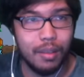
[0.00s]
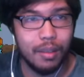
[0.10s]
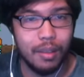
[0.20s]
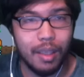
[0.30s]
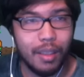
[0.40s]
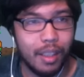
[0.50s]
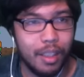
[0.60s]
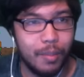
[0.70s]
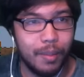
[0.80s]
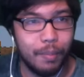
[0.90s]
You know, I could
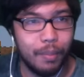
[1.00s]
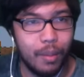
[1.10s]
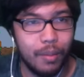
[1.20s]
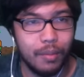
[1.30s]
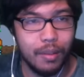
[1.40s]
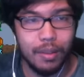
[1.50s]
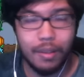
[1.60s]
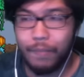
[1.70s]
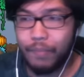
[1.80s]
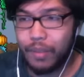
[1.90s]
just be blowing,
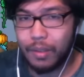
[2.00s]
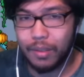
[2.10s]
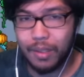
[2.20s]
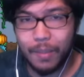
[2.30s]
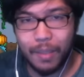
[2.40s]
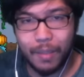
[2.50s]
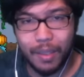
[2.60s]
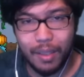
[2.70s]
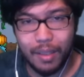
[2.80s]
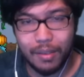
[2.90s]
you know, steam out of my
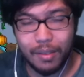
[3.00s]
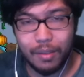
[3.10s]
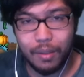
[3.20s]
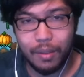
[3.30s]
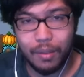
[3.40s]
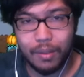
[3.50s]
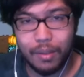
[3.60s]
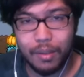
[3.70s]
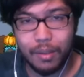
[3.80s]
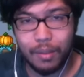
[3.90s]
ass. Who
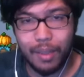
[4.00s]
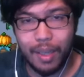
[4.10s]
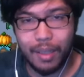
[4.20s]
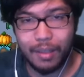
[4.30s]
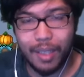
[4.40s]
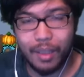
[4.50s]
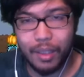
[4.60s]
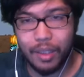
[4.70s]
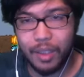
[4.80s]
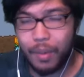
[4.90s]
knows? So they
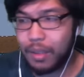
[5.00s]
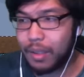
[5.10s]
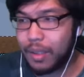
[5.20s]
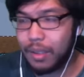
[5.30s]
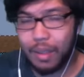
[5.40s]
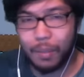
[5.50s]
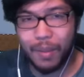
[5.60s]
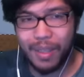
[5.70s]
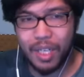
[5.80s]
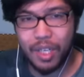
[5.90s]
could spawn on here. I'm
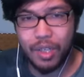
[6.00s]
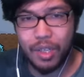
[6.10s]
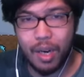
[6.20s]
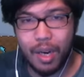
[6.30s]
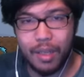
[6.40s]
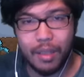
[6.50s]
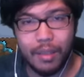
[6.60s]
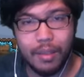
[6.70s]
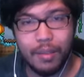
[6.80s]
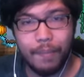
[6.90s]
gonna make a giant,
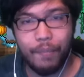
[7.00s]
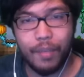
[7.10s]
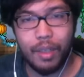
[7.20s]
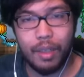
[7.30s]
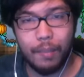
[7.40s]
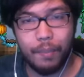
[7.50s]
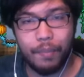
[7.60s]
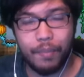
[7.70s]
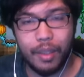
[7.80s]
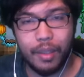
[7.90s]
you
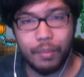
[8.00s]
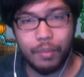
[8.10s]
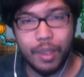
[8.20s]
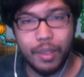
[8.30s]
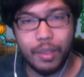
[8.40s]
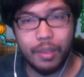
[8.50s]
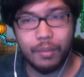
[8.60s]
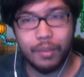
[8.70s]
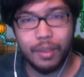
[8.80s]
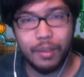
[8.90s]
know, bridge here.
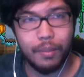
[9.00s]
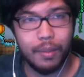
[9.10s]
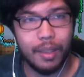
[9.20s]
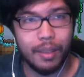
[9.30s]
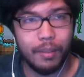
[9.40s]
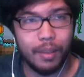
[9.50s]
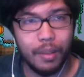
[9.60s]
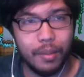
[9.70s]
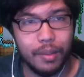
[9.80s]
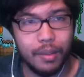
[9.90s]
We'll see what
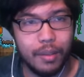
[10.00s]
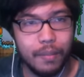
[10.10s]
goes.